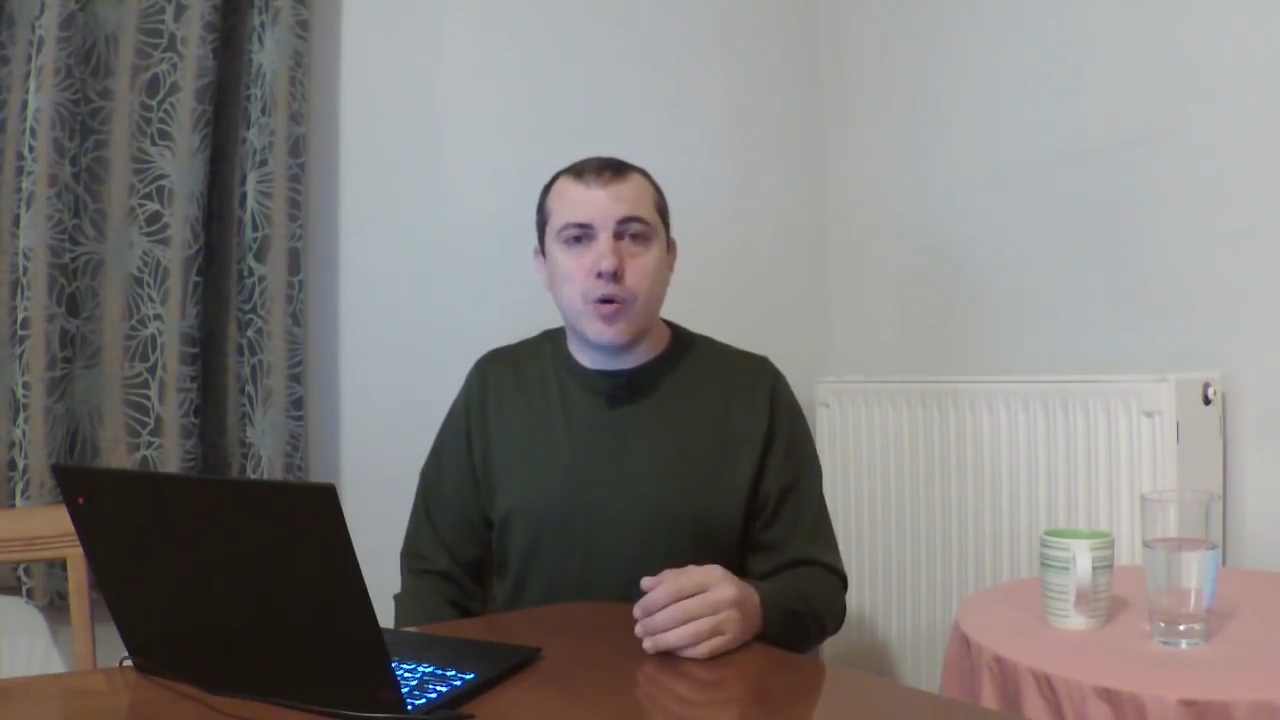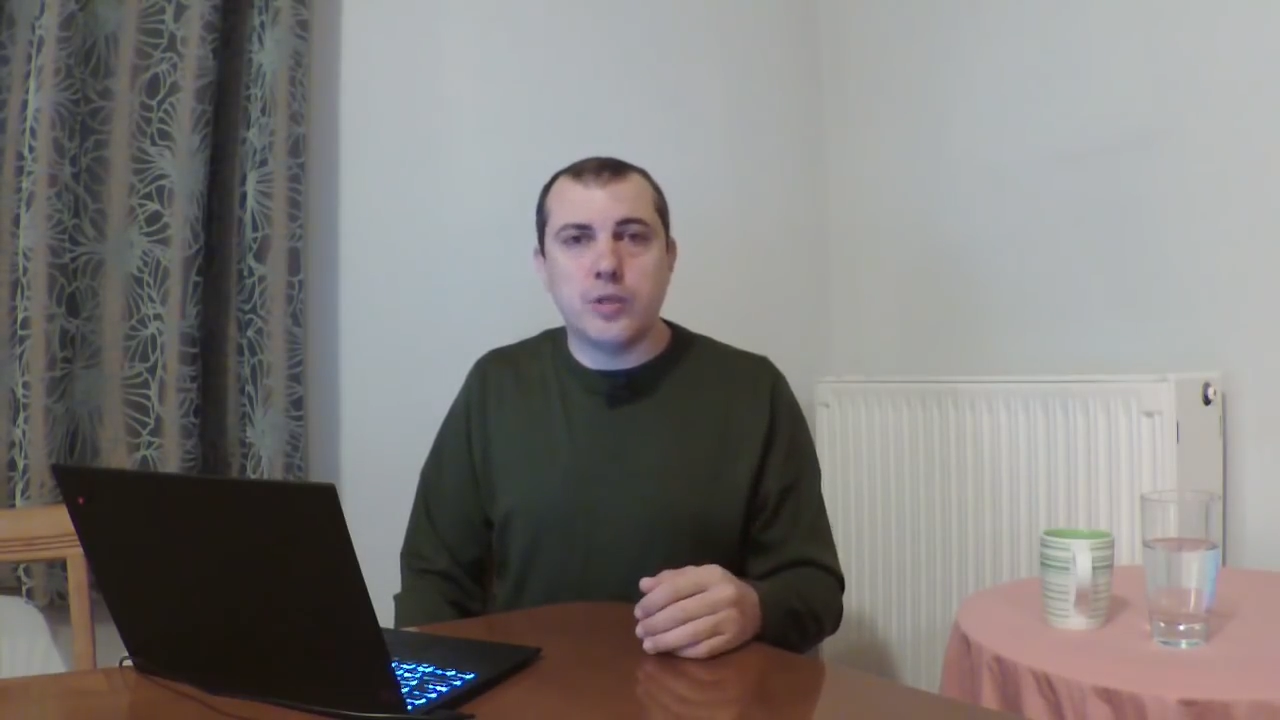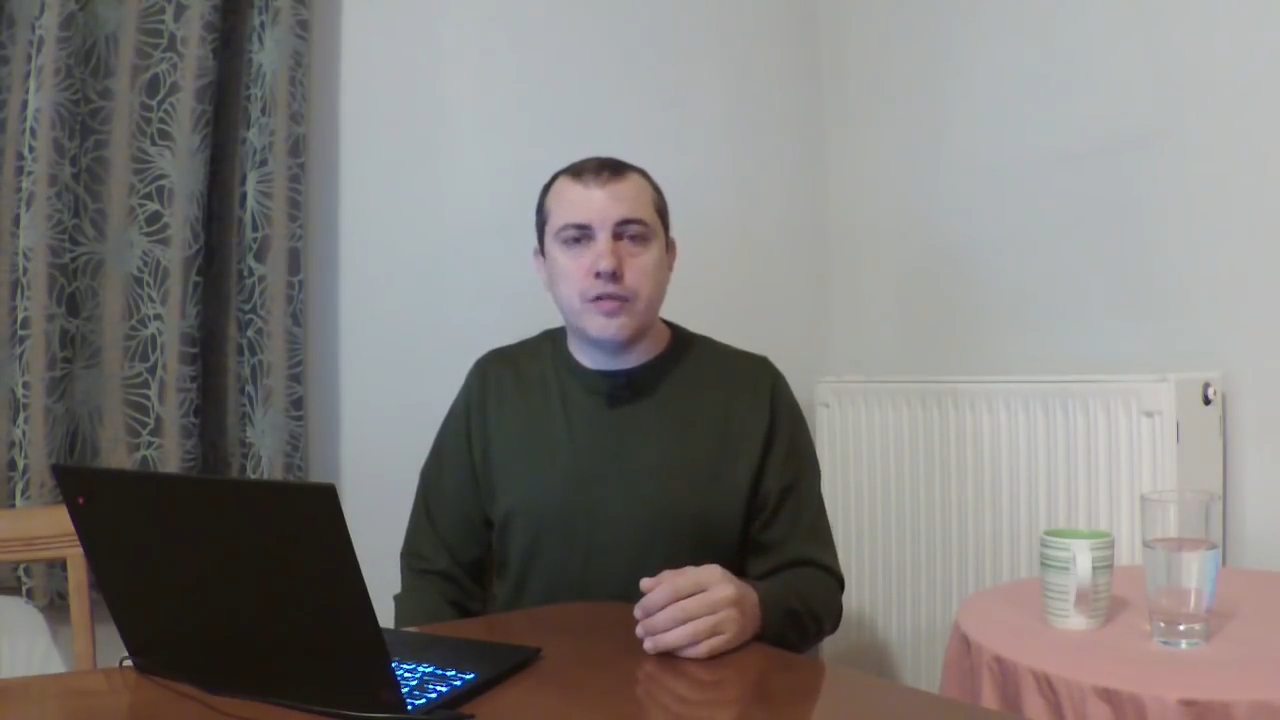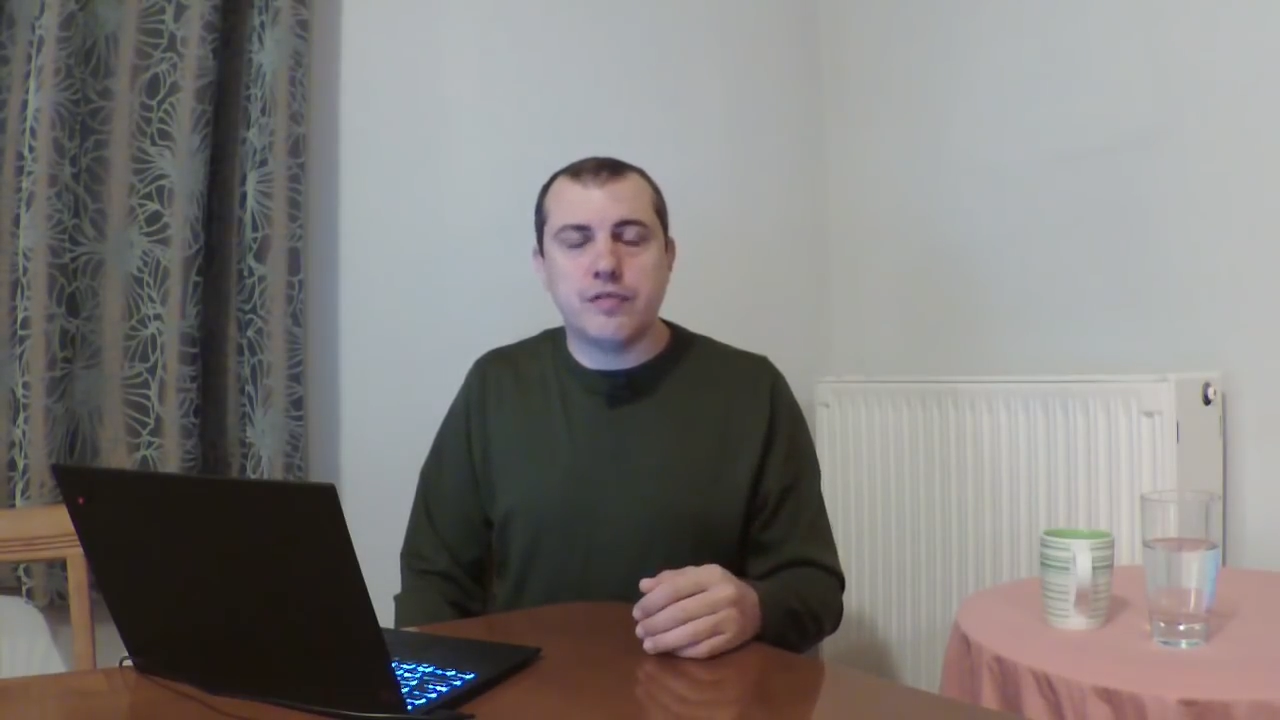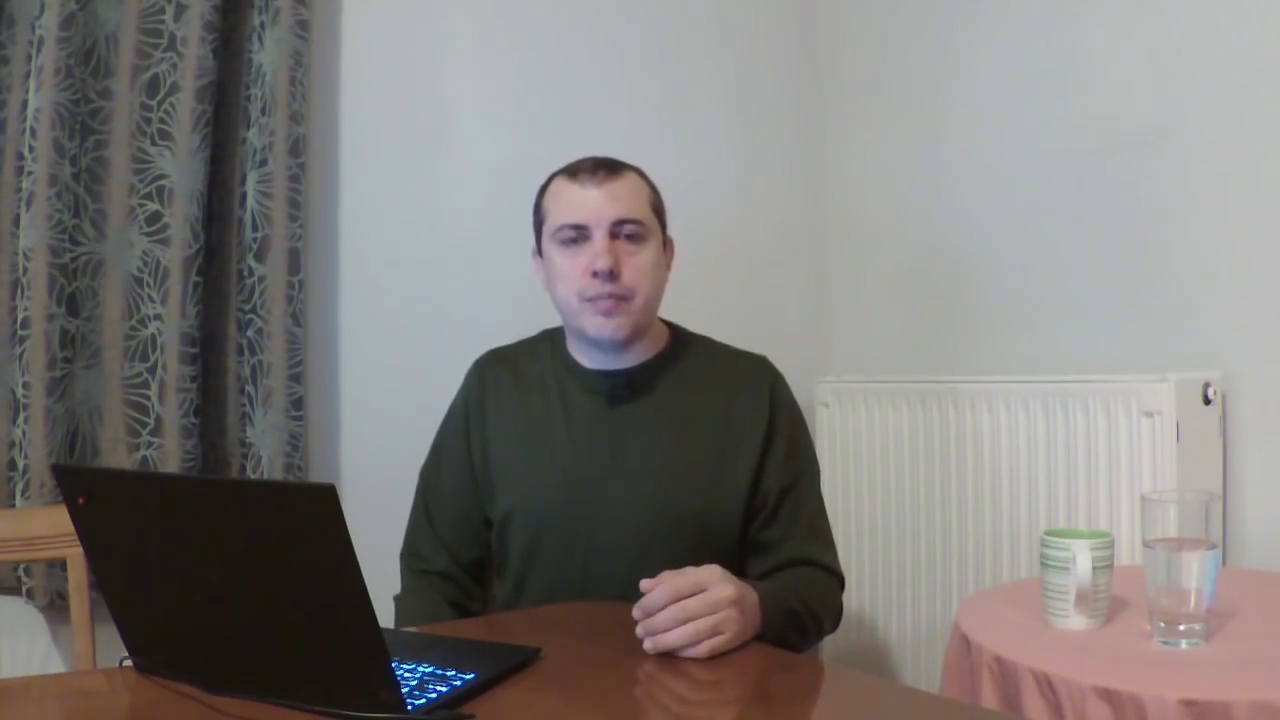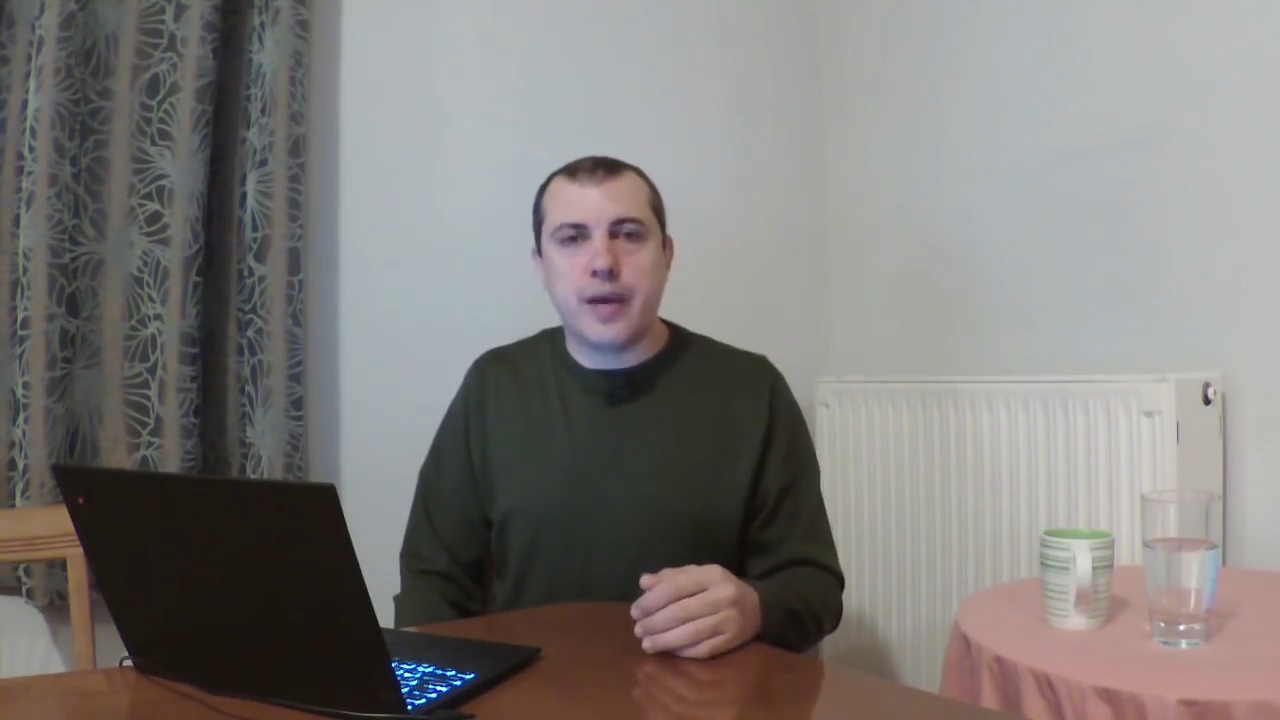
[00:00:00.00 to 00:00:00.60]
only for